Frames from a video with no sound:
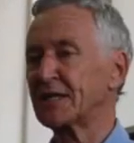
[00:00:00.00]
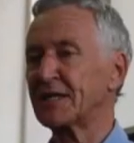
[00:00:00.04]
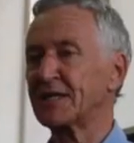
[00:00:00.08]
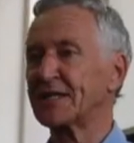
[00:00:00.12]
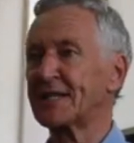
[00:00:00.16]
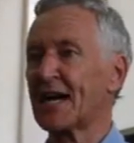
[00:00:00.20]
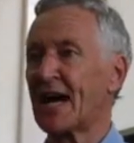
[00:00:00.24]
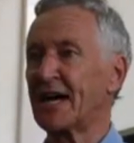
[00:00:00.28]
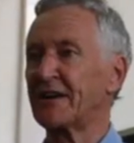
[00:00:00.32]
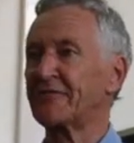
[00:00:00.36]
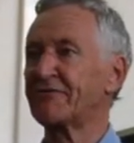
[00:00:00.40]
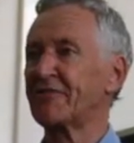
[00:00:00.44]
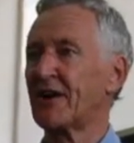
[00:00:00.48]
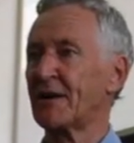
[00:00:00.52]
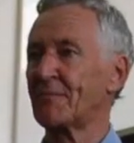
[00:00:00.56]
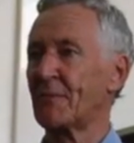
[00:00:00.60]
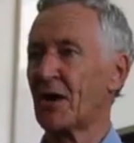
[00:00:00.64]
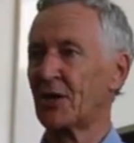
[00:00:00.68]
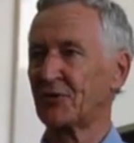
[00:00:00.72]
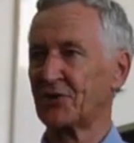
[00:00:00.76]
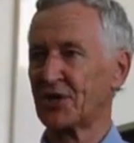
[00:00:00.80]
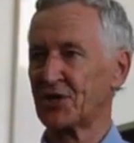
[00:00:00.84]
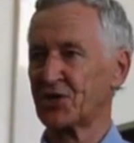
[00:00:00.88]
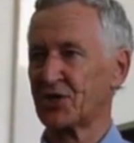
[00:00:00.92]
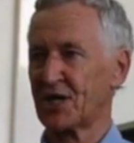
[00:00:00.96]
diaphragm
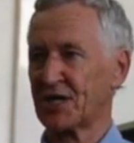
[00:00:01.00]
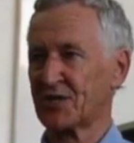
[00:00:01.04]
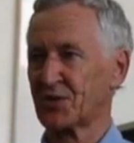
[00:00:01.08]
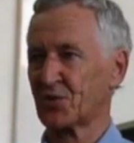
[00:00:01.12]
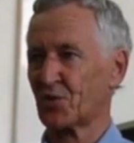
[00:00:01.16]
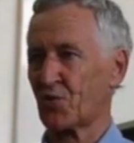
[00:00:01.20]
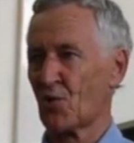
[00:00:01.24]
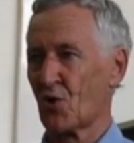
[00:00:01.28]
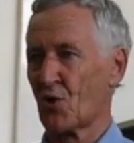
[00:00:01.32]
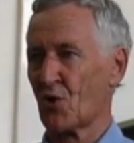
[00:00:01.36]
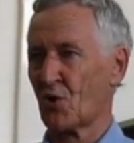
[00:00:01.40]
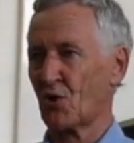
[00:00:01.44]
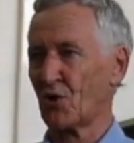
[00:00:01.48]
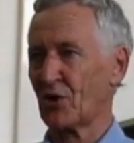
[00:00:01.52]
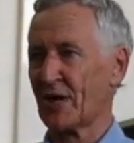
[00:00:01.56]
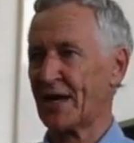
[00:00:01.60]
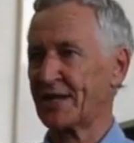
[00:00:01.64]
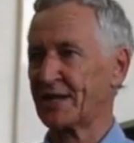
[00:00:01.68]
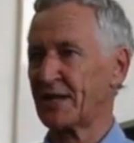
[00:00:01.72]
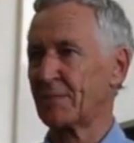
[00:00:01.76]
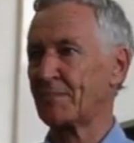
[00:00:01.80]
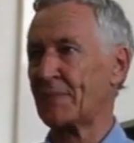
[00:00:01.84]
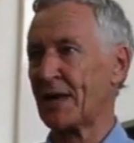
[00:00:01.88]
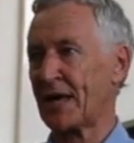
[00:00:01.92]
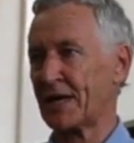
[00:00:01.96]
on the chest wall,
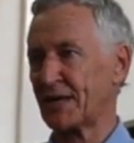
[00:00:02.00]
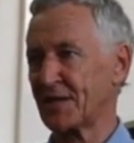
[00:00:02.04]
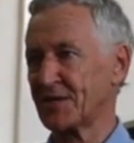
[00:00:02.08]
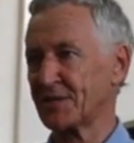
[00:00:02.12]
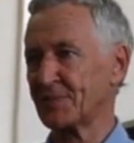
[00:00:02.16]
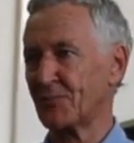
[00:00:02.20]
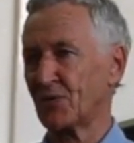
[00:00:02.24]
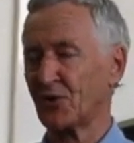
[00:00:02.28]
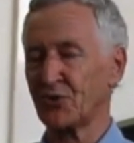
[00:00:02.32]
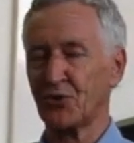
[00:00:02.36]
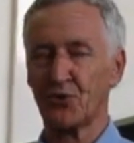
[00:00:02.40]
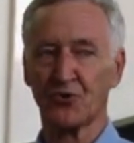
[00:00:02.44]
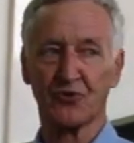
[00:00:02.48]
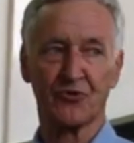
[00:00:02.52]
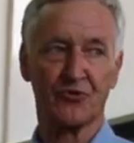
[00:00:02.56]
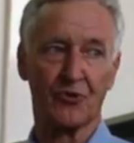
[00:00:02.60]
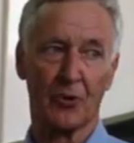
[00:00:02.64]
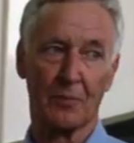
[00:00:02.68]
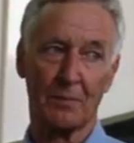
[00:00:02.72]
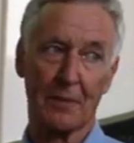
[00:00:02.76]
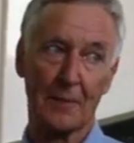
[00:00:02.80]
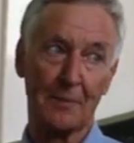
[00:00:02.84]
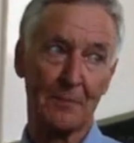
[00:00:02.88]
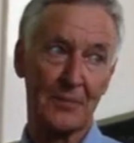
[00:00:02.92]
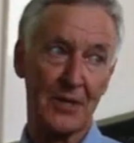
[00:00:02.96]
and the bell is more
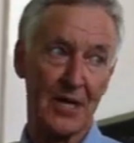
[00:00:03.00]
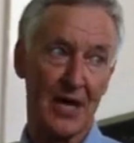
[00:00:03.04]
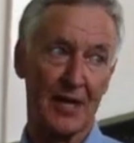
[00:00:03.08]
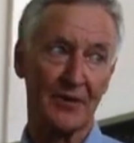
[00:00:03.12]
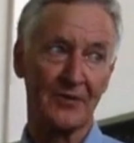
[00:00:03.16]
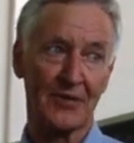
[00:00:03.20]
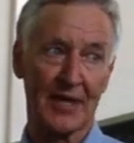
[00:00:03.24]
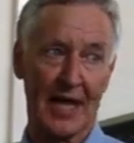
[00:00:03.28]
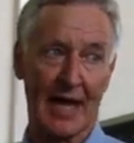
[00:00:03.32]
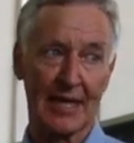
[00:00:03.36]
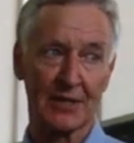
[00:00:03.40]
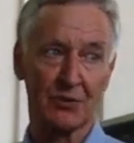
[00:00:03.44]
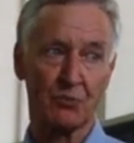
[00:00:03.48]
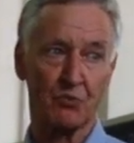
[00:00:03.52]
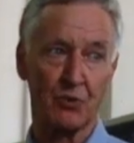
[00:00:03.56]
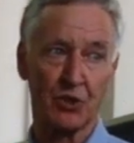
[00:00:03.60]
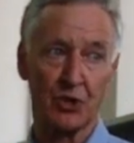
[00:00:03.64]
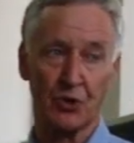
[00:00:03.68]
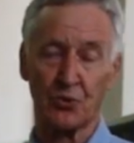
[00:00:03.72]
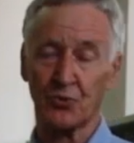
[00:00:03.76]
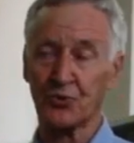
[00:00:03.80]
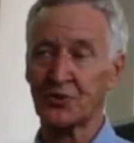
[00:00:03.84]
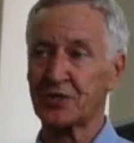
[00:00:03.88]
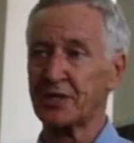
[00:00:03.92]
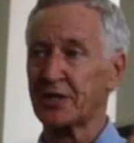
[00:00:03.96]
useful. But beyond that, we
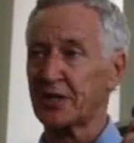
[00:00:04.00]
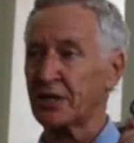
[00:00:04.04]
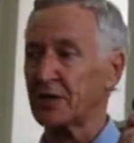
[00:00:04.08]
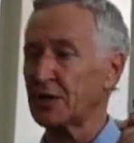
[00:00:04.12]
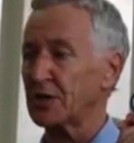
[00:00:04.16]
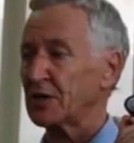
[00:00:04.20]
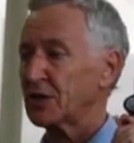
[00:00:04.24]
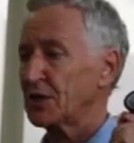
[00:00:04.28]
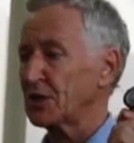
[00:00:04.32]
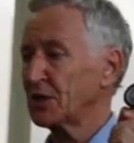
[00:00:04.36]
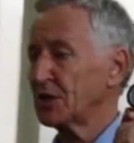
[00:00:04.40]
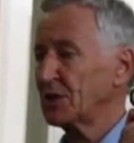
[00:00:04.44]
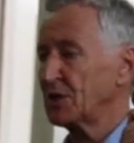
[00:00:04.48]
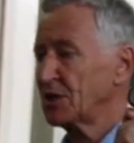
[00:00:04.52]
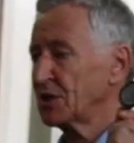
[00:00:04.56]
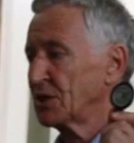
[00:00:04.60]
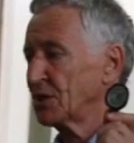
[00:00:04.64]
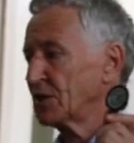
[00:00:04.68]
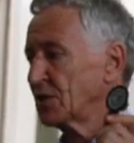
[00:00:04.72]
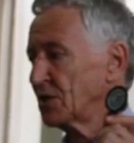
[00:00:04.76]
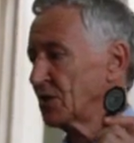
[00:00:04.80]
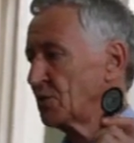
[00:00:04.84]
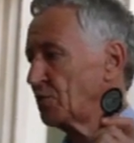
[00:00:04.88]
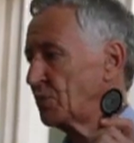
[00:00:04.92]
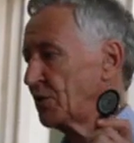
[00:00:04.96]
use
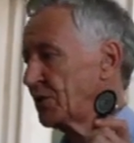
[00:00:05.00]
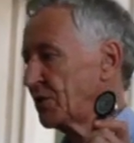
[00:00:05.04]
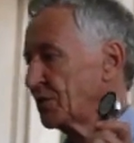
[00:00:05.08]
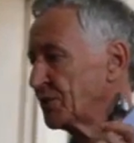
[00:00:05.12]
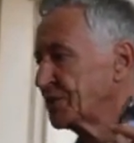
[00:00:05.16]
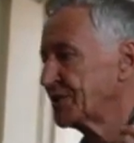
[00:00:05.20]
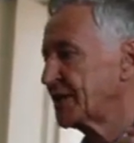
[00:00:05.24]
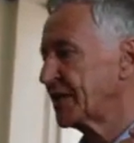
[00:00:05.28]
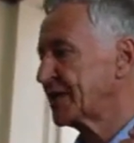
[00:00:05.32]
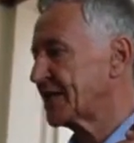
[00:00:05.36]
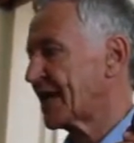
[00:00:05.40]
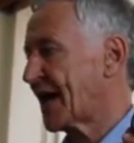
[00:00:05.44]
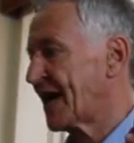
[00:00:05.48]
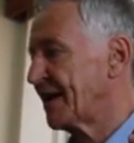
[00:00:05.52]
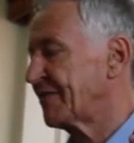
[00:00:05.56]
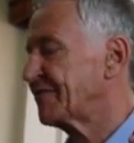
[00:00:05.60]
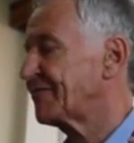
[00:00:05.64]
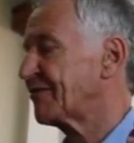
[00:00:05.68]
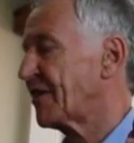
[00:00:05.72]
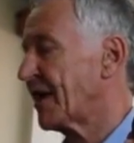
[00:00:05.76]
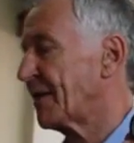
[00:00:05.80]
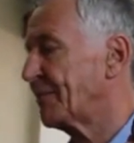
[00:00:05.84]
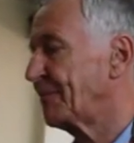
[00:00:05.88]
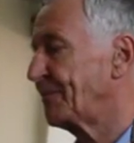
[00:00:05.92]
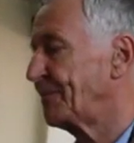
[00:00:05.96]
the
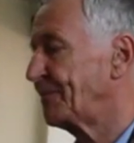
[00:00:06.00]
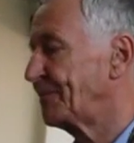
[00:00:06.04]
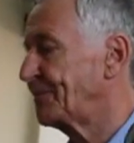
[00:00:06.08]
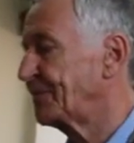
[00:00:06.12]
diaphragm.